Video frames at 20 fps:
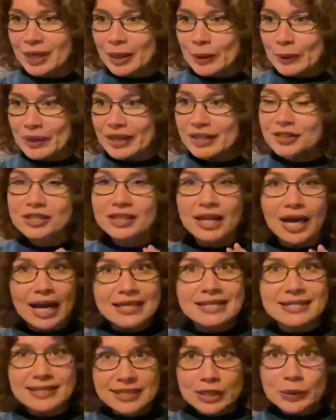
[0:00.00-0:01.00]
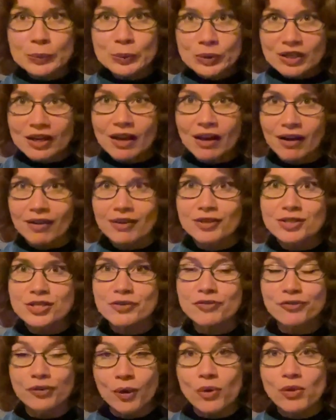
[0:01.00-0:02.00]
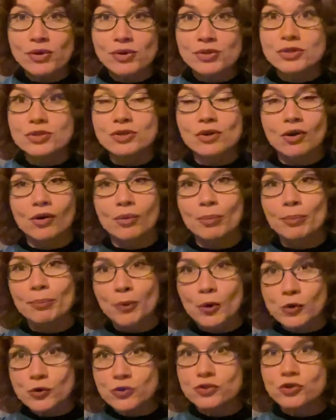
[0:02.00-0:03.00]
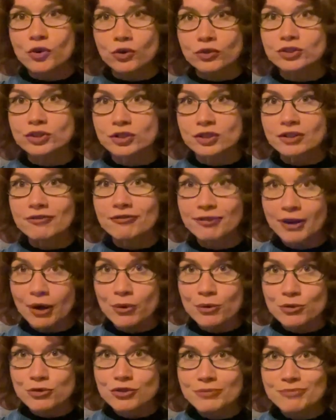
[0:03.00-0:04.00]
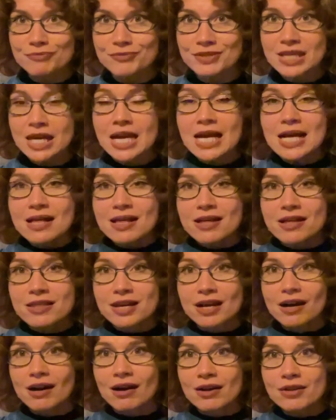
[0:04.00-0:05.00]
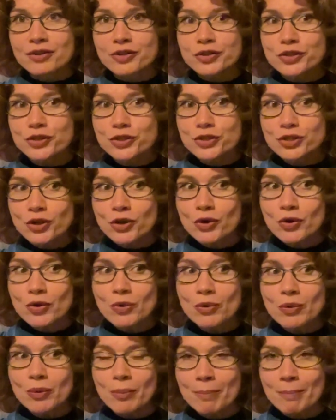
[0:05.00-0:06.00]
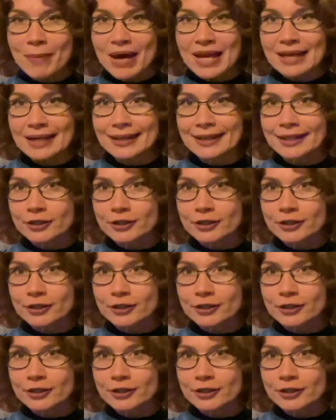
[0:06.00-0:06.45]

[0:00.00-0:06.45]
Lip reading: Well, actually, I still would like to focus on postdoctoral fellowships. There are so many